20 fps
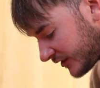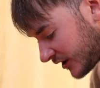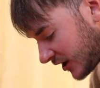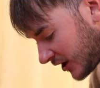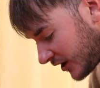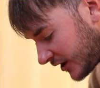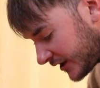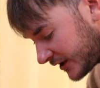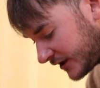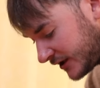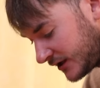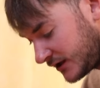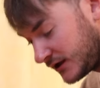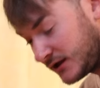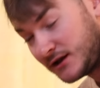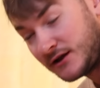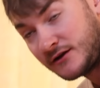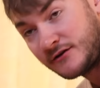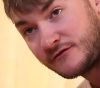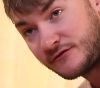the line
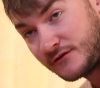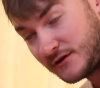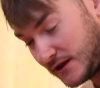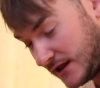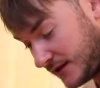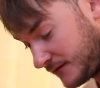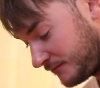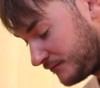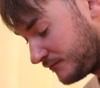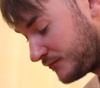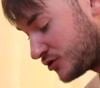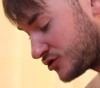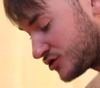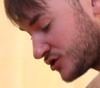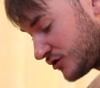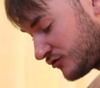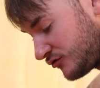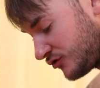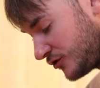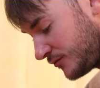and push
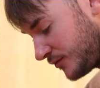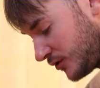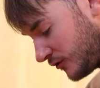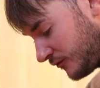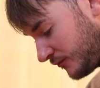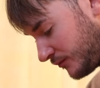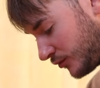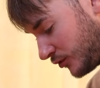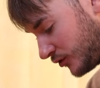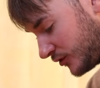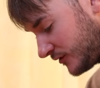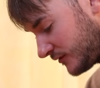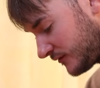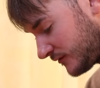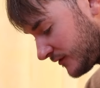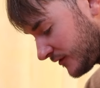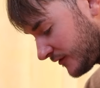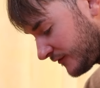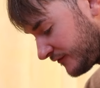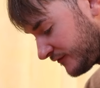the groove upwards
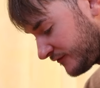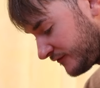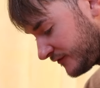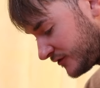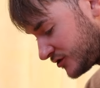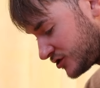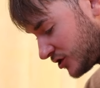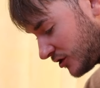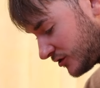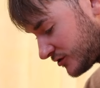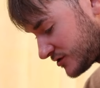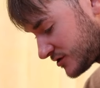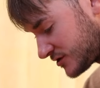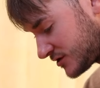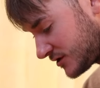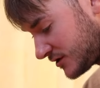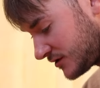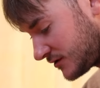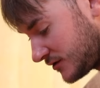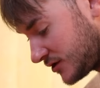so the, the
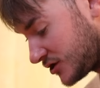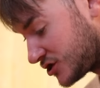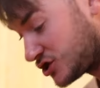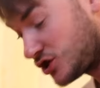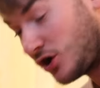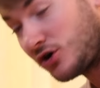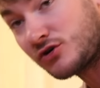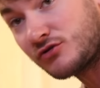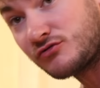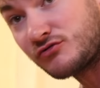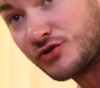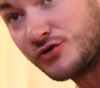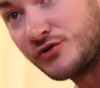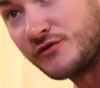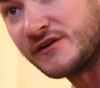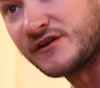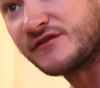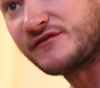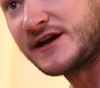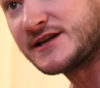shots the shot groove
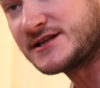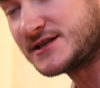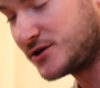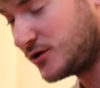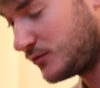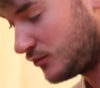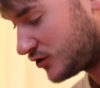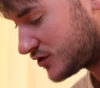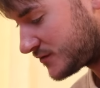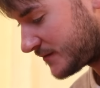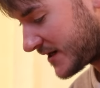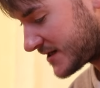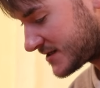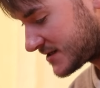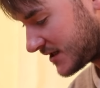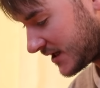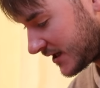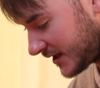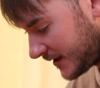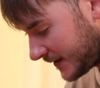is facing upwards
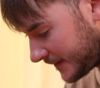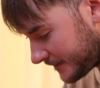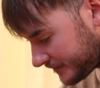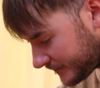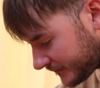basically.